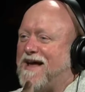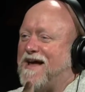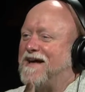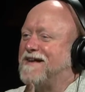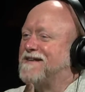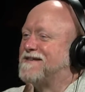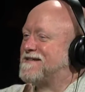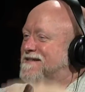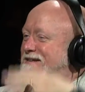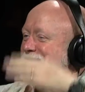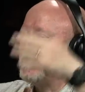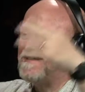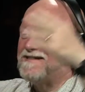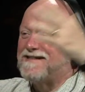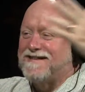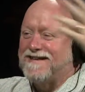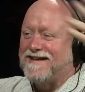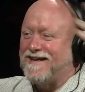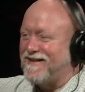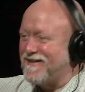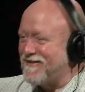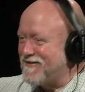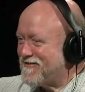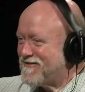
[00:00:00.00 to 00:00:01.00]
mass and
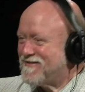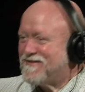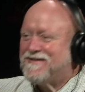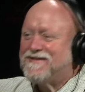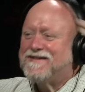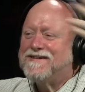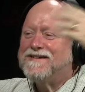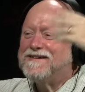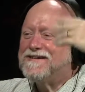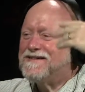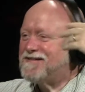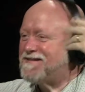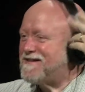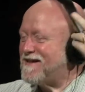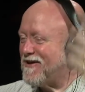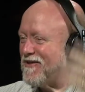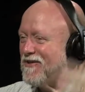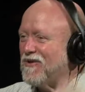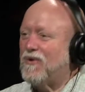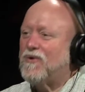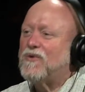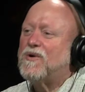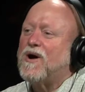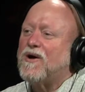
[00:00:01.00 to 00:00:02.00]
tell, tell
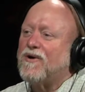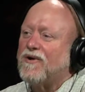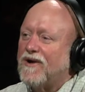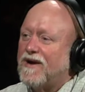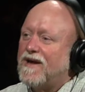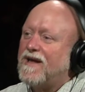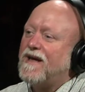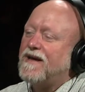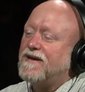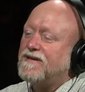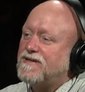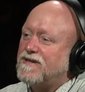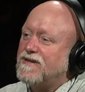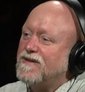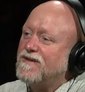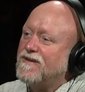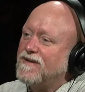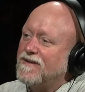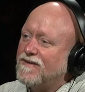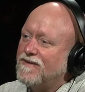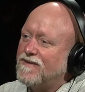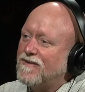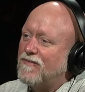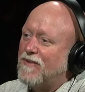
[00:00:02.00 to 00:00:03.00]
the whole congregation,
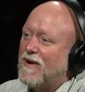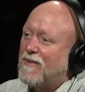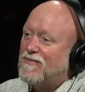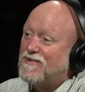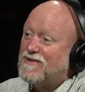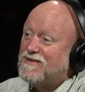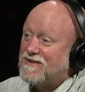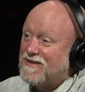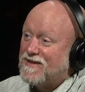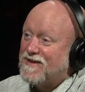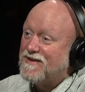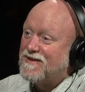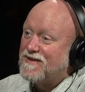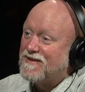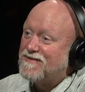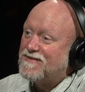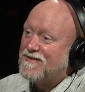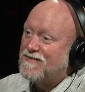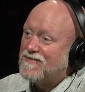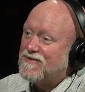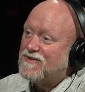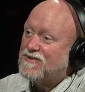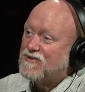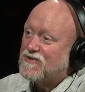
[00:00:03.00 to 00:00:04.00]
the, the representatives
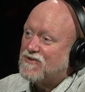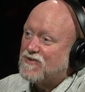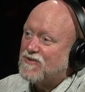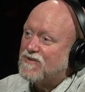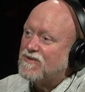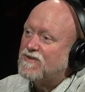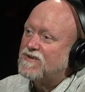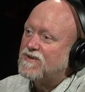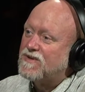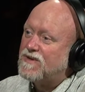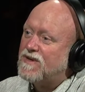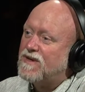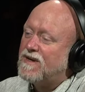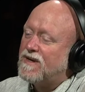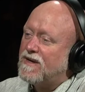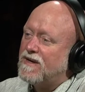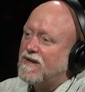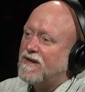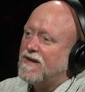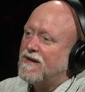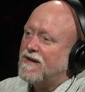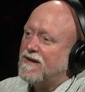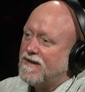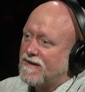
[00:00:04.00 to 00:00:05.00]
of the church.
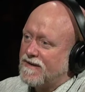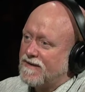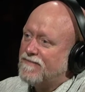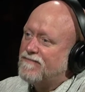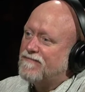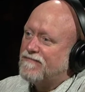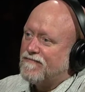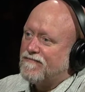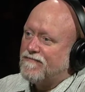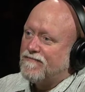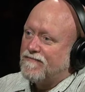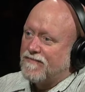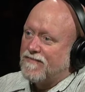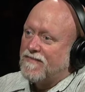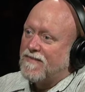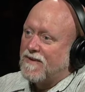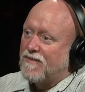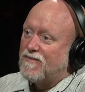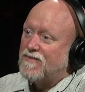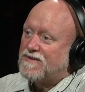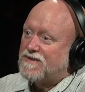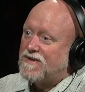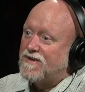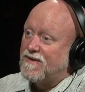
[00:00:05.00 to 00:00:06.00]
But the
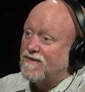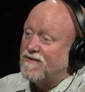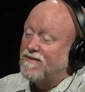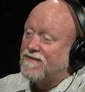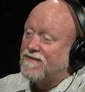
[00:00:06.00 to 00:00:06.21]
point is,